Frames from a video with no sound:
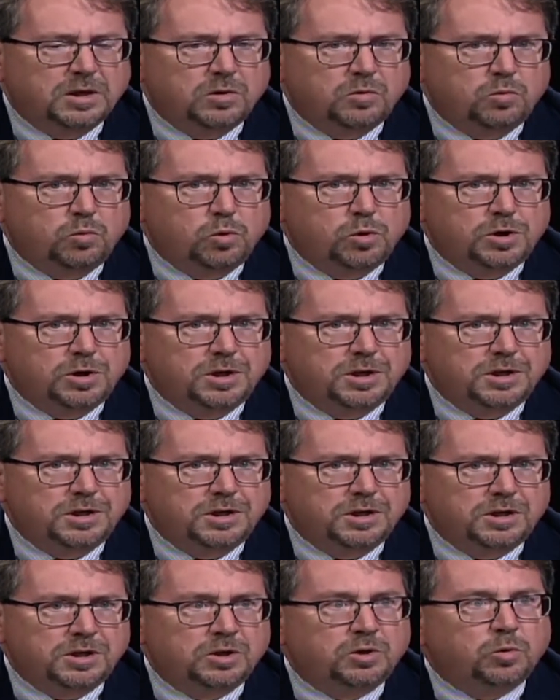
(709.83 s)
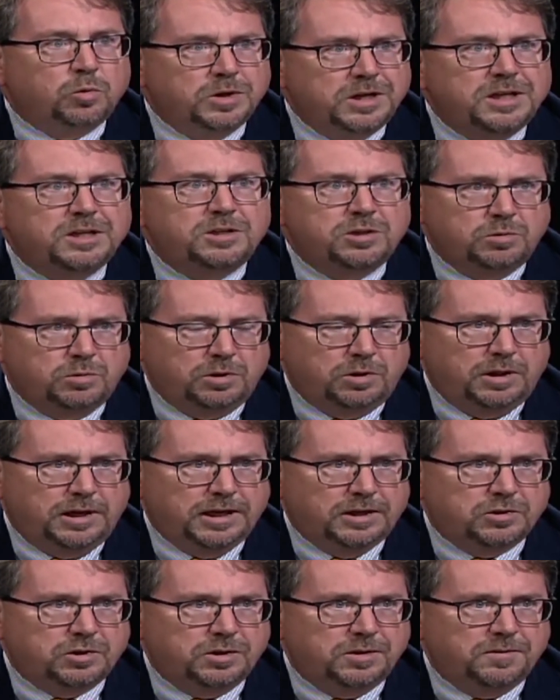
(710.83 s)
would agree to an
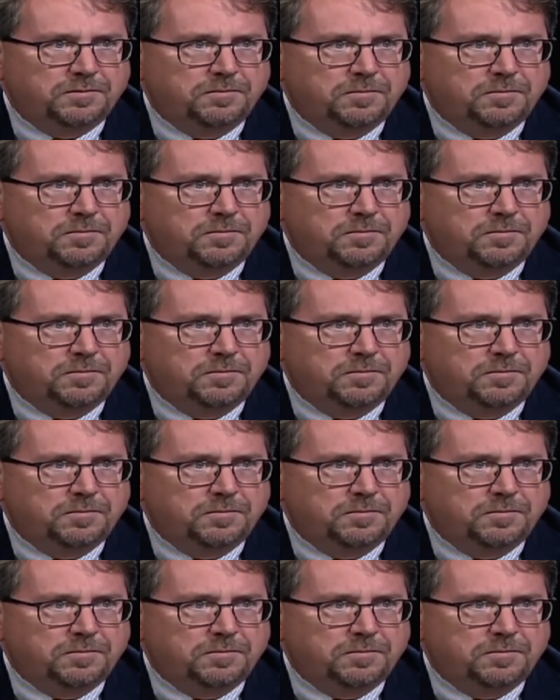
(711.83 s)
election.